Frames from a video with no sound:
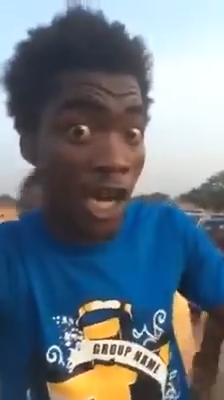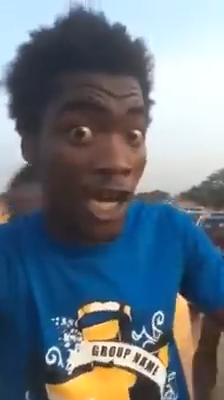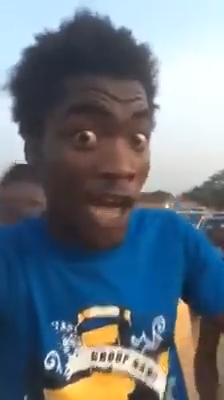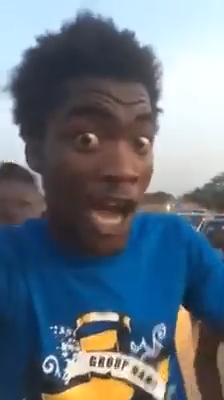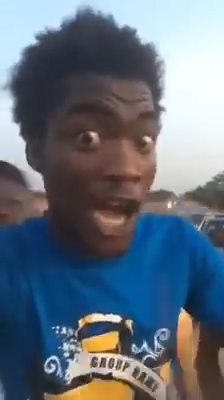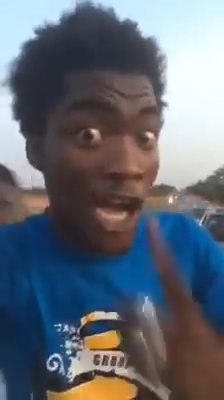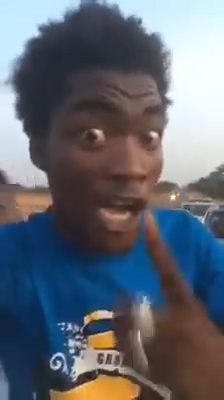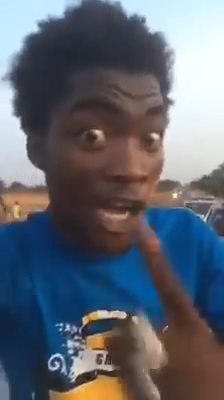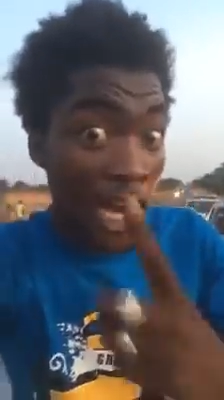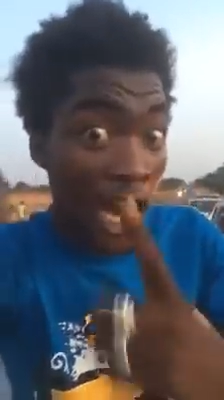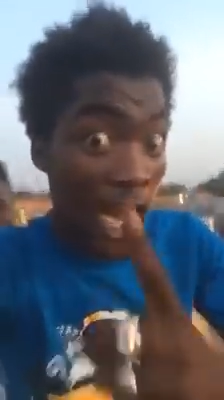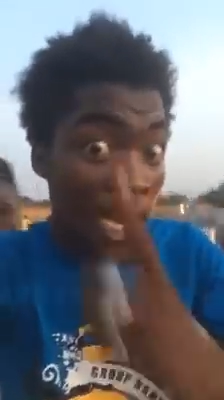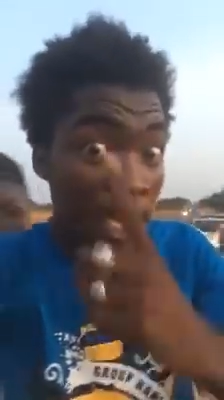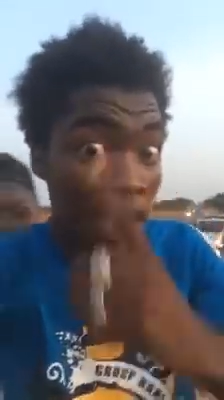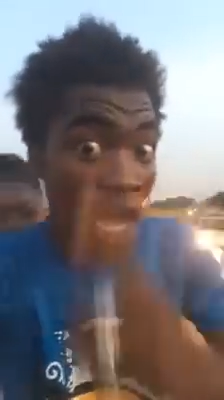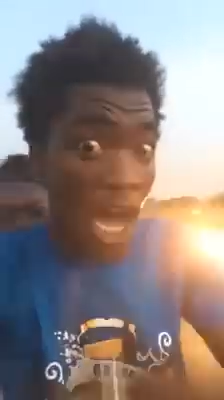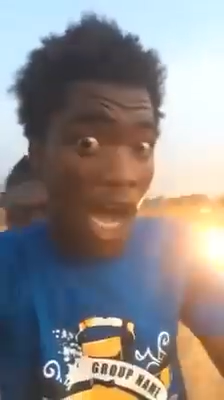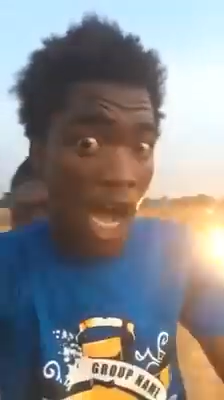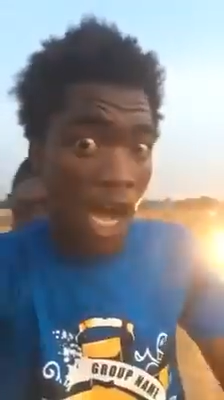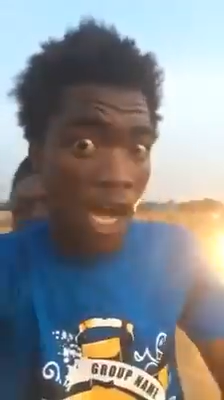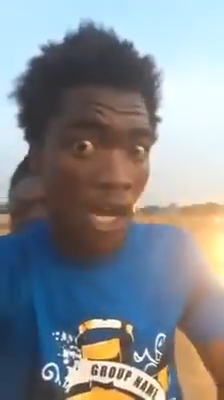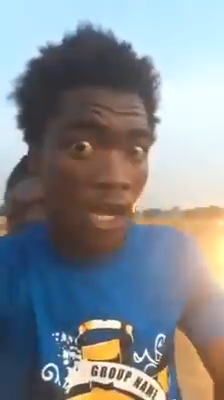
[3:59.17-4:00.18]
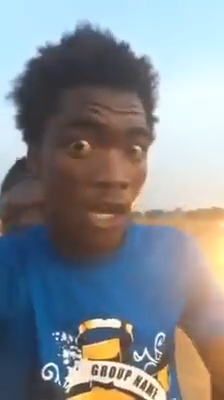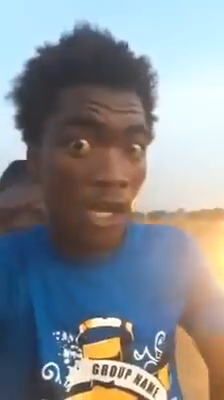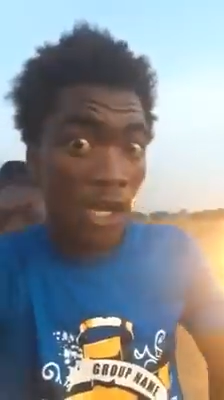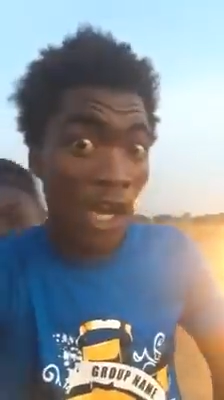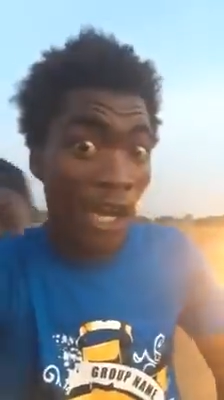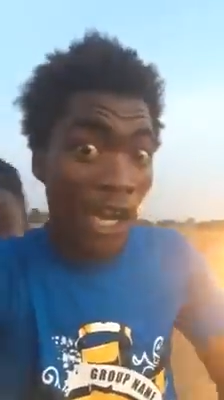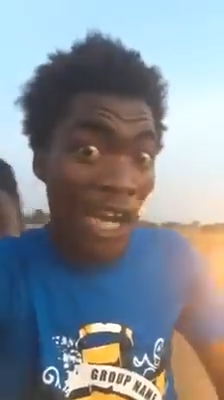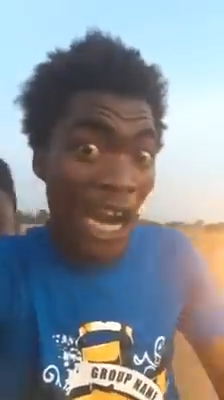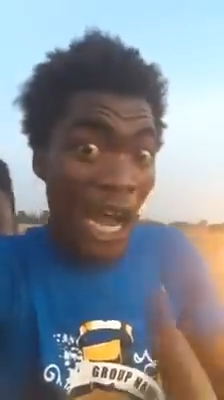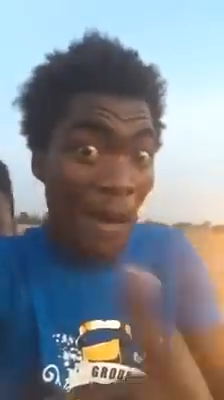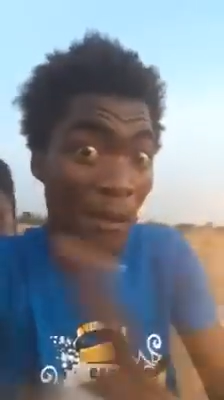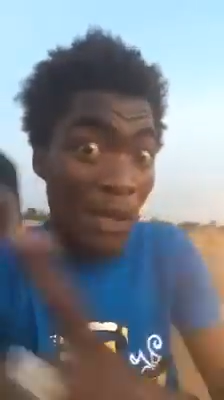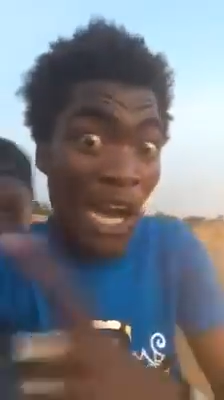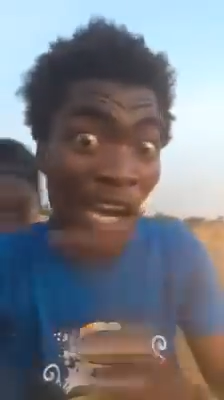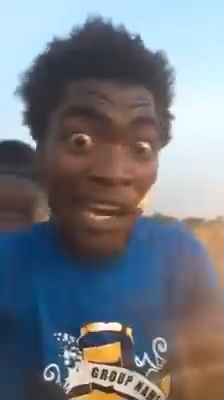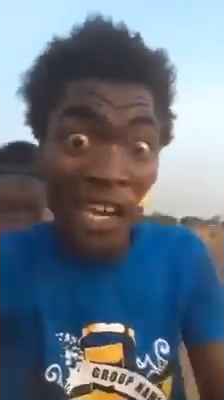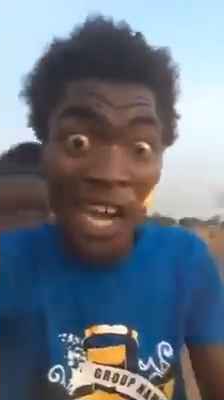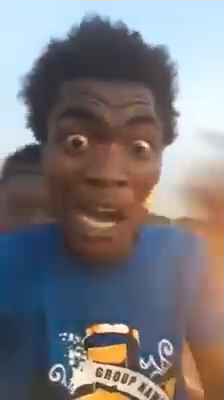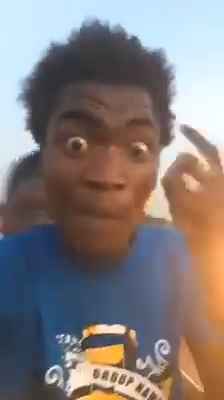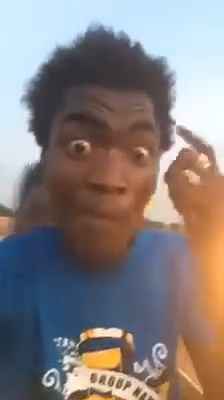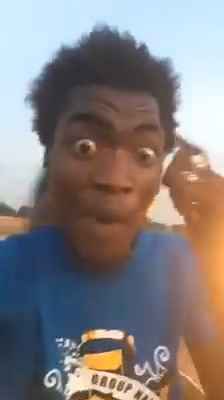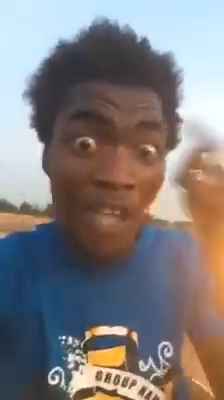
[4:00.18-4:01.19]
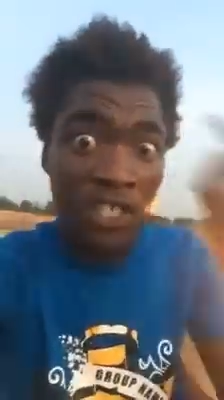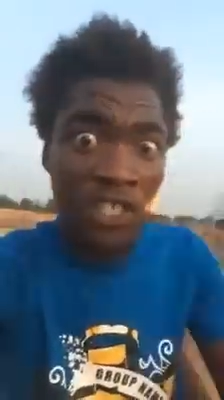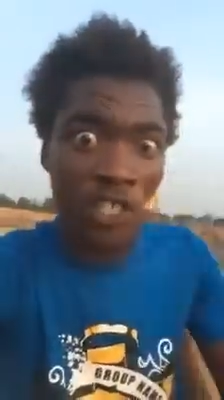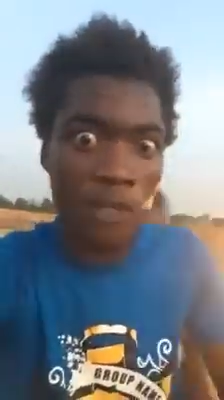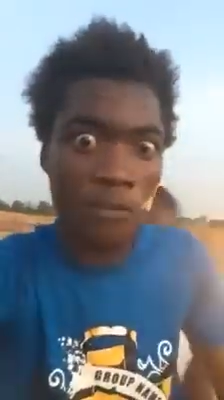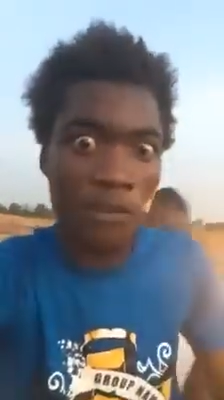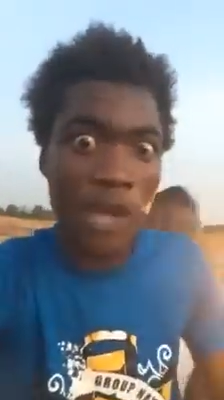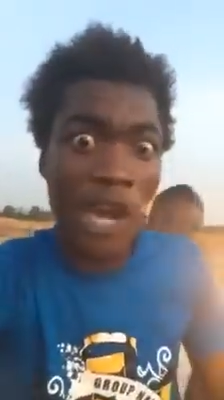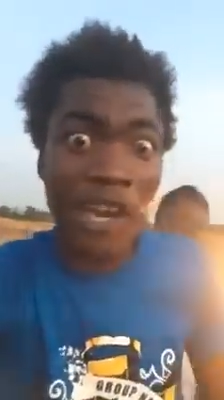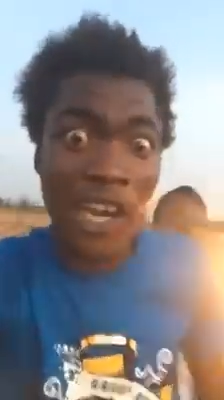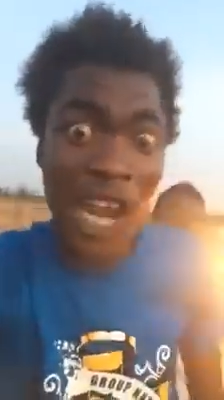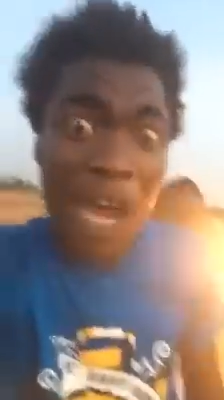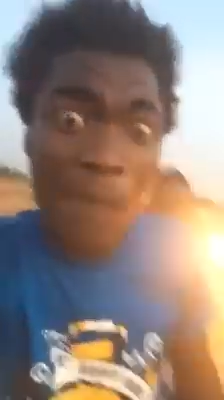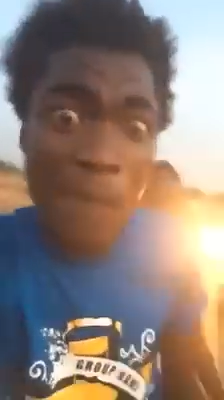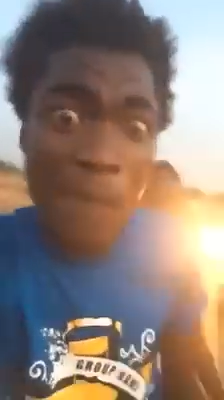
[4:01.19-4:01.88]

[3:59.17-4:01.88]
Karangara ya. Kagara bangsum.